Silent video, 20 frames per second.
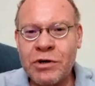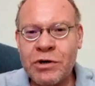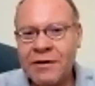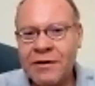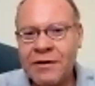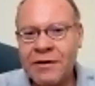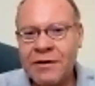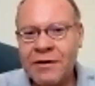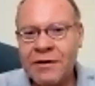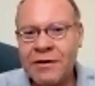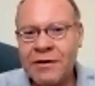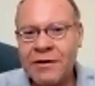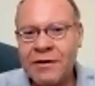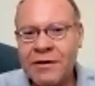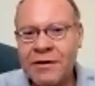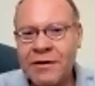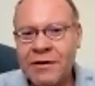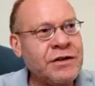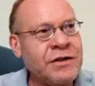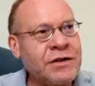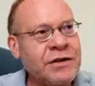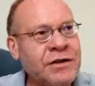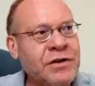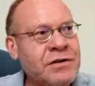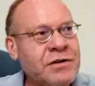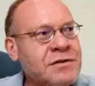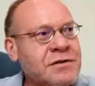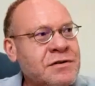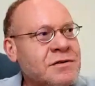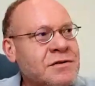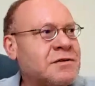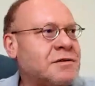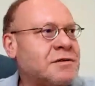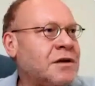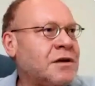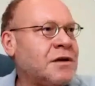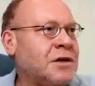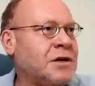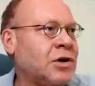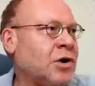making a bit of a difference.
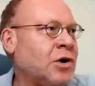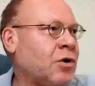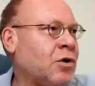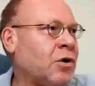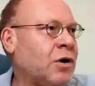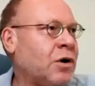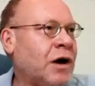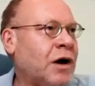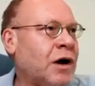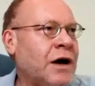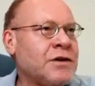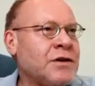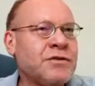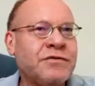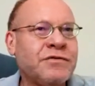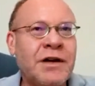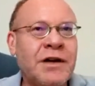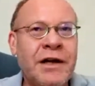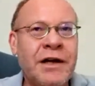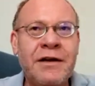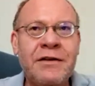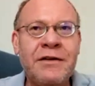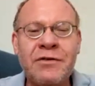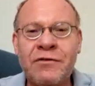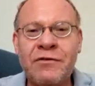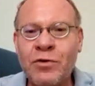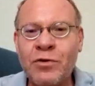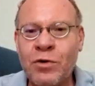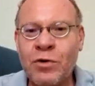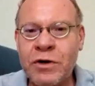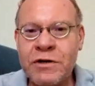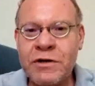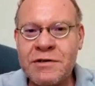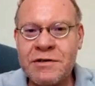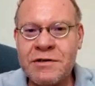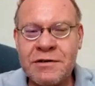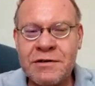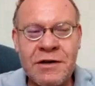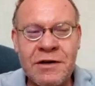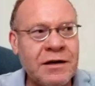As of late, of
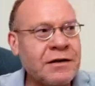course,